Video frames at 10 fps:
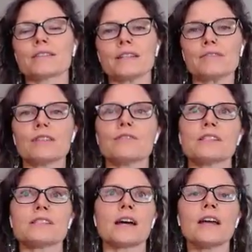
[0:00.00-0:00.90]
Even if
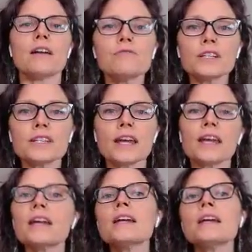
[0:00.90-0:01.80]
it's not every
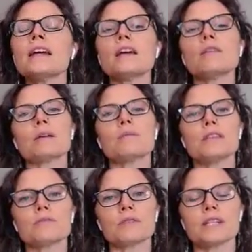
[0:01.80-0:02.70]
day, it might be
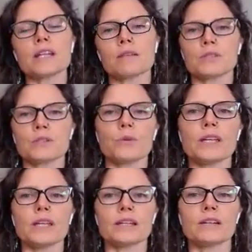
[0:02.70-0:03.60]
3 times a
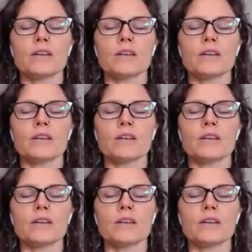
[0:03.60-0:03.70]
week